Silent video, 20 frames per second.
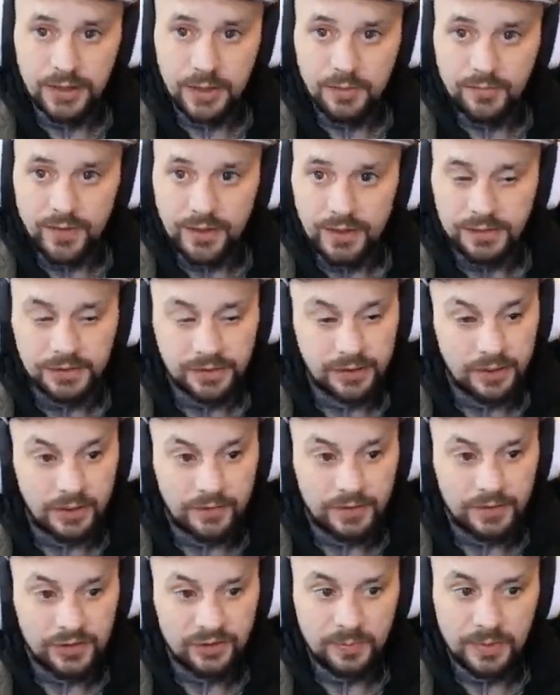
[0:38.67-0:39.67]
They were ready to
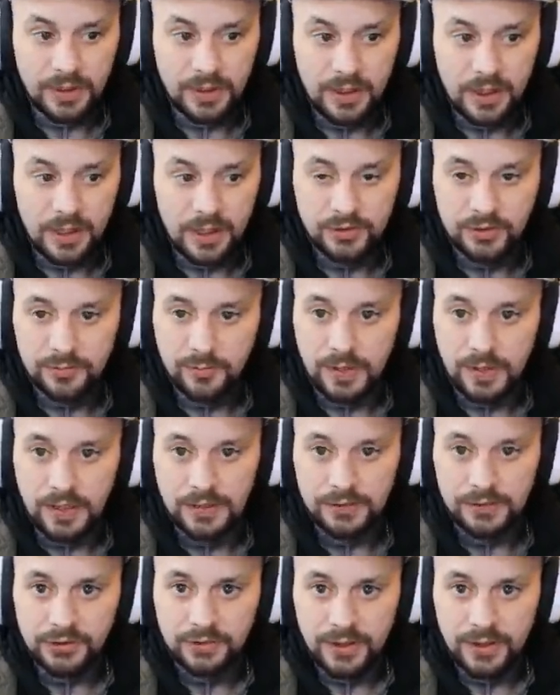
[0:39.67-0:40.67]
harvest, but I just
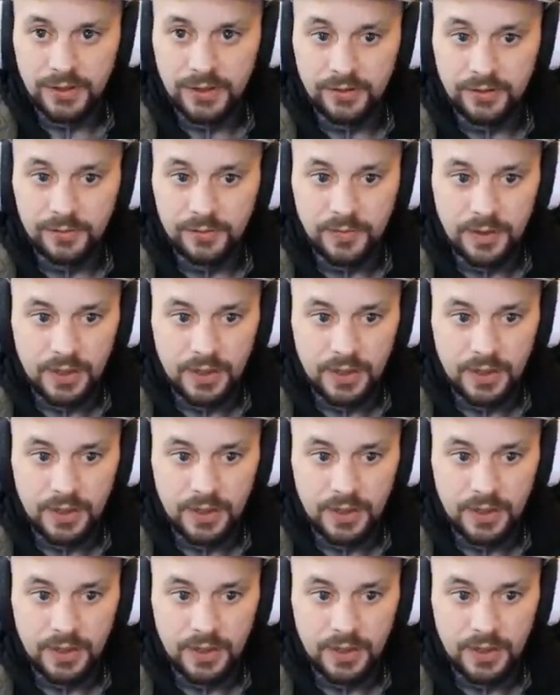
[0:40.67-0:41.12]
ploughed straight through them.